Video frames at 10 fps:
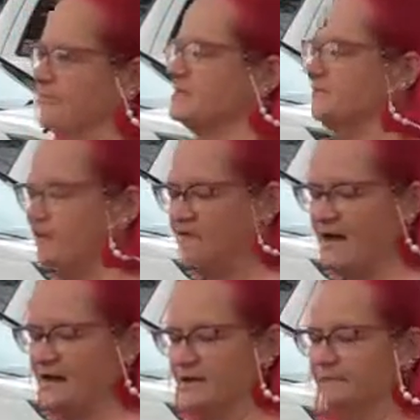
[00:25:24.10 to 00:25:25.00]
that's of any
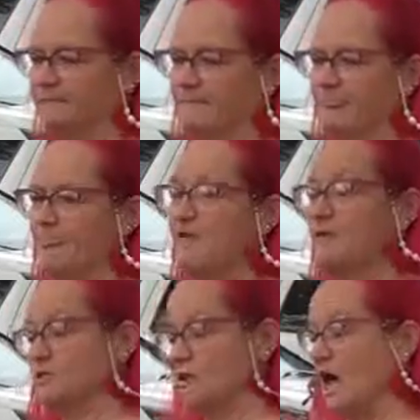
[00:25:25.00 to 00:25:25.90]
value.
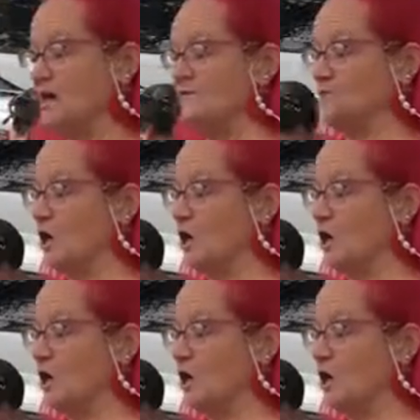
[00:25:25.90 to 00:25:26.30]
There's a lot of